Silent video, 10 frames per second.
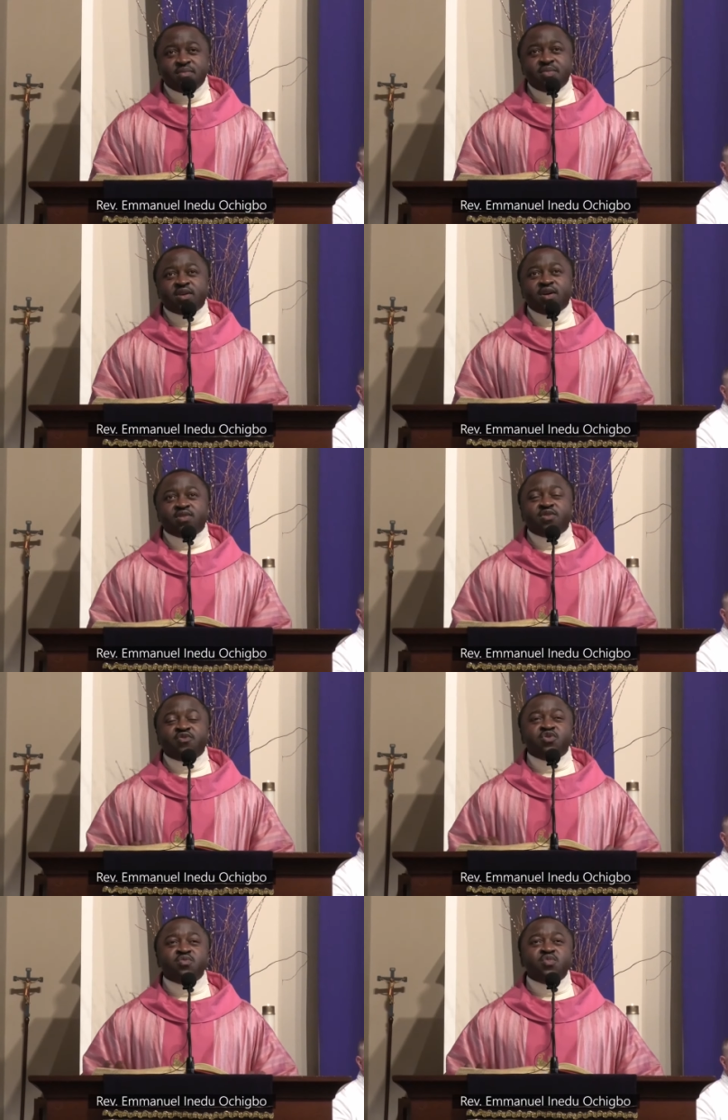because
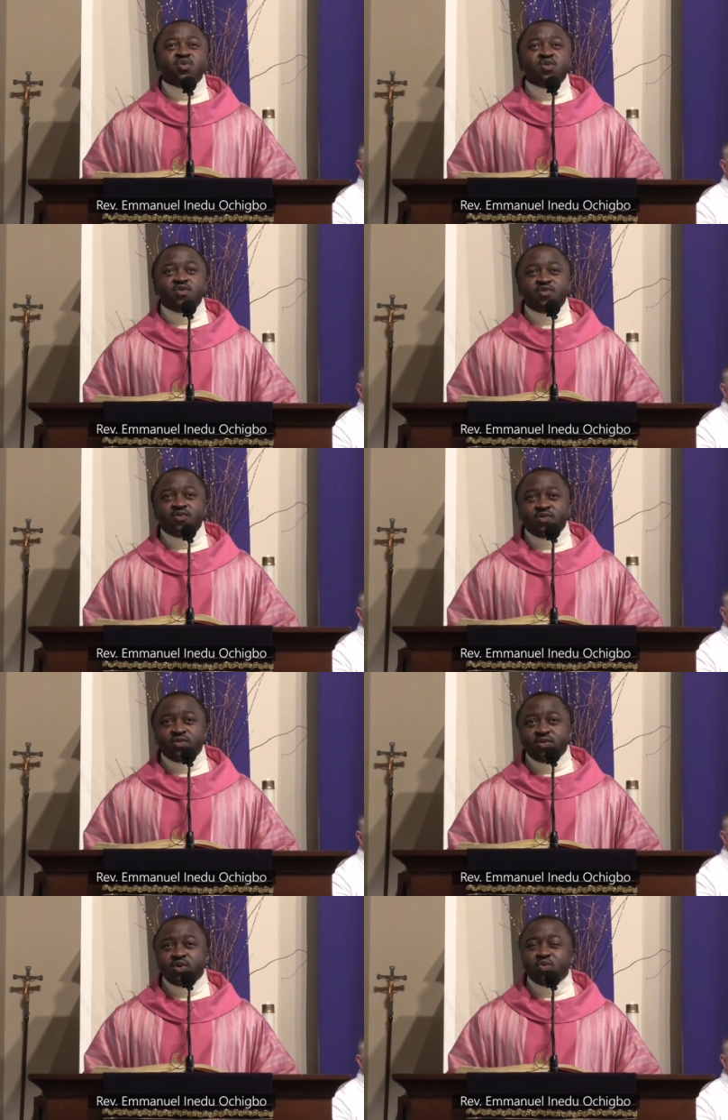if you move,
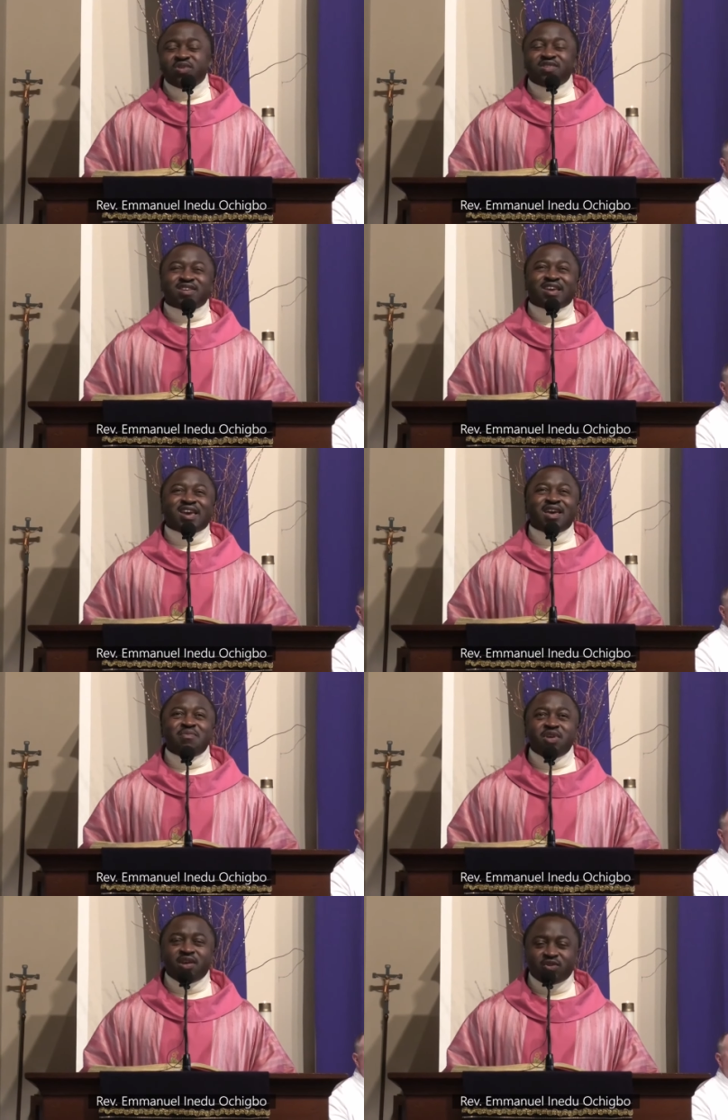you will scare
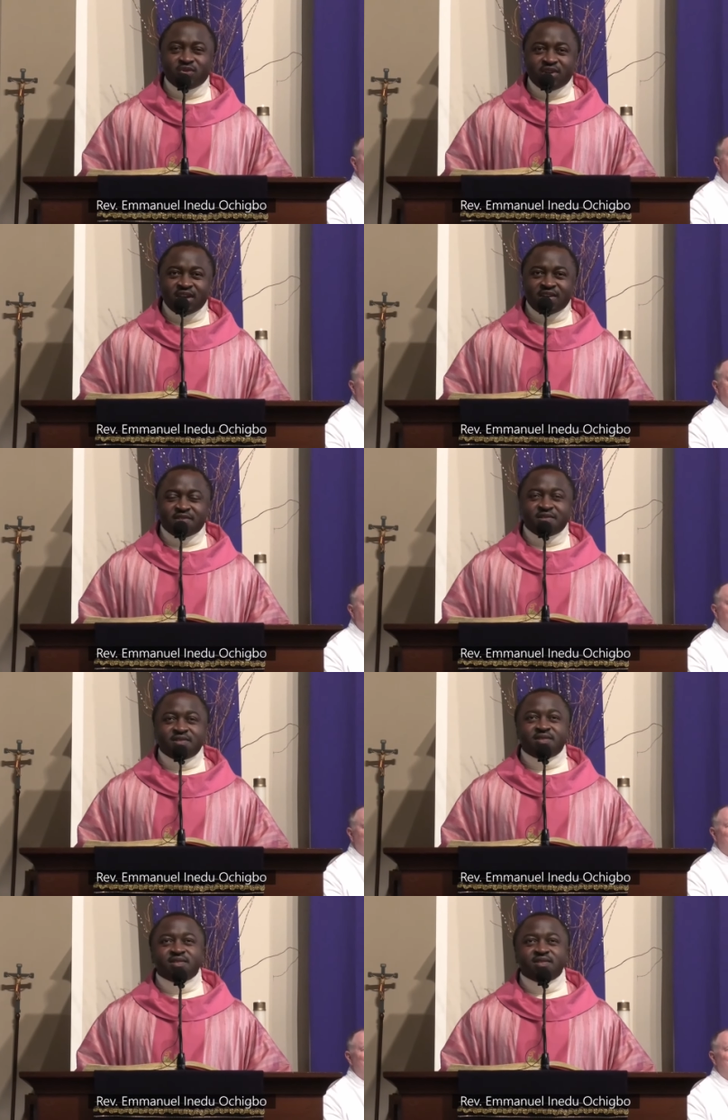me to death.